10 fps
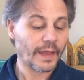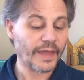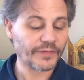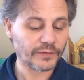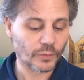
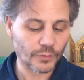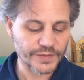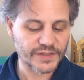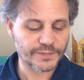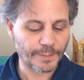And the
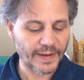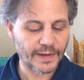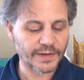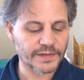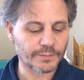Lord
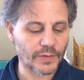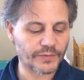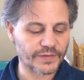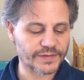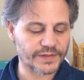spake unto
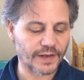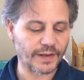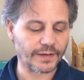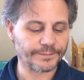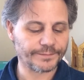Moses,
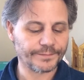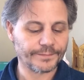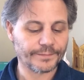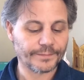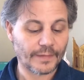saying,
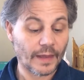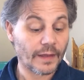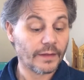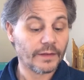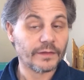
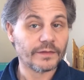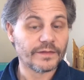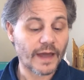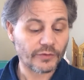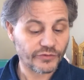
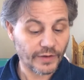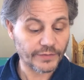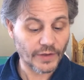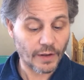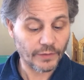Thou
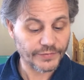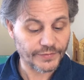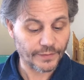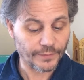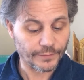shalt
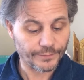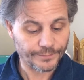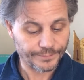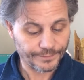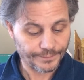also
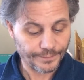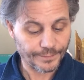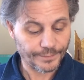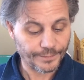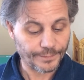
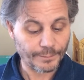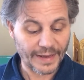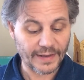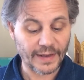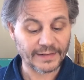
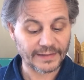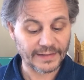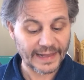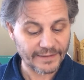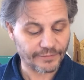make a
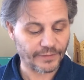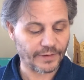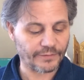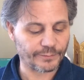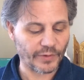laver
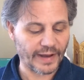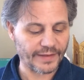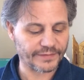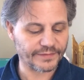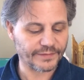of
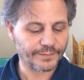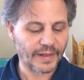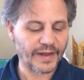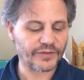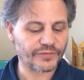brass,
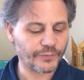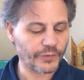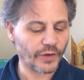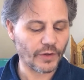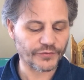and his
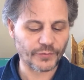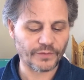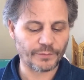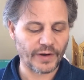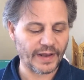foot also
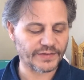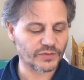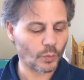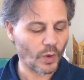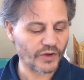of brass,
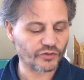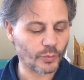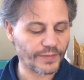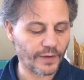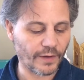to wash
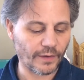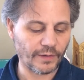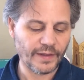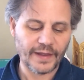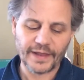withal.
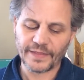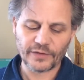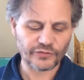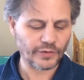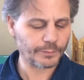And thou
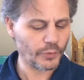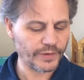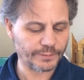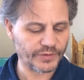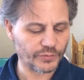shalt put
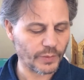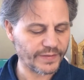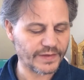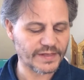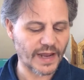it
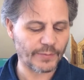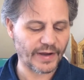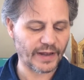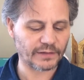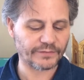between the
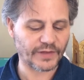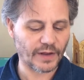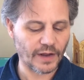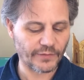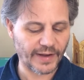tabernacle of the
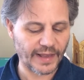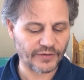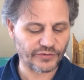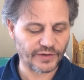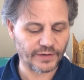
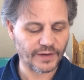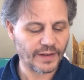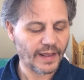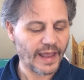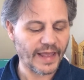congregation
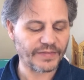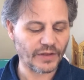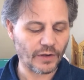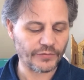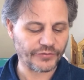and
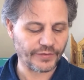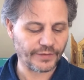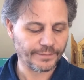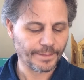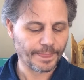the altar.
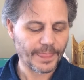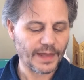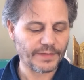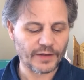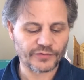
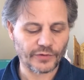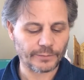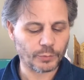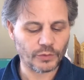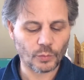And thou
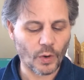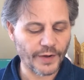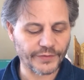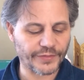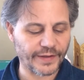shalt put
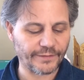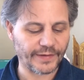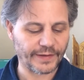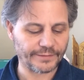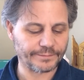water
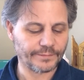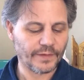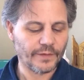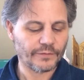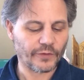therein.
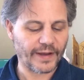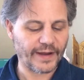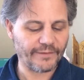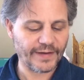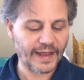For
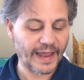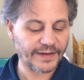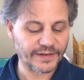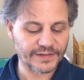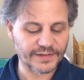Aaron
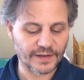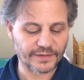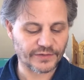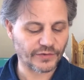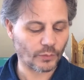and his
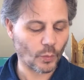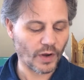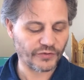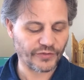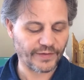sons shall
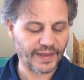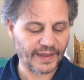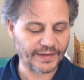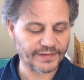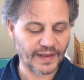wash their
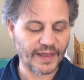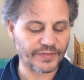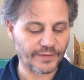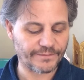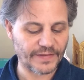hands and
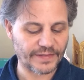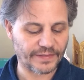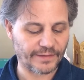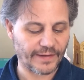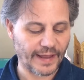their feet
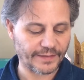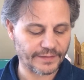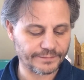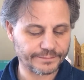thereat.